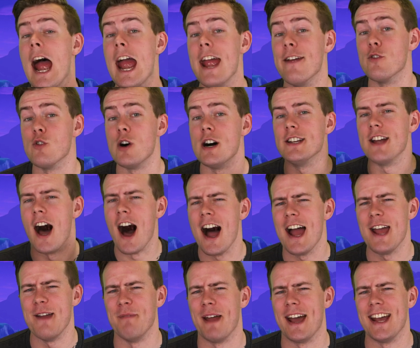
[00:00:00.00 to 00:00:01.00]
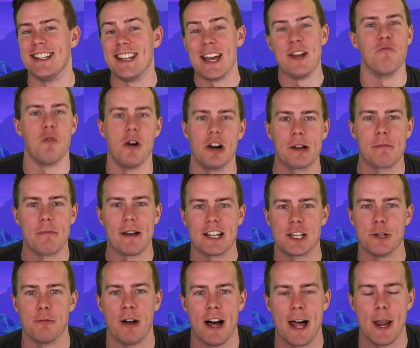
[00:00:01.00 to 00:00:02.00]
Hey everyone, I am Nate and welcome back
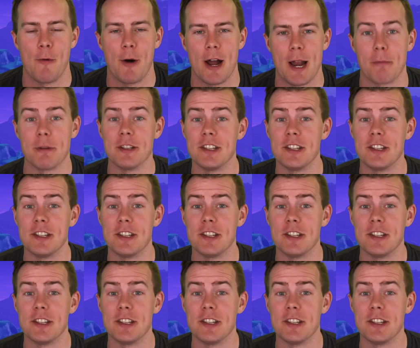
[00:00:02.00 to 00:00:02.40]
to Planet one up.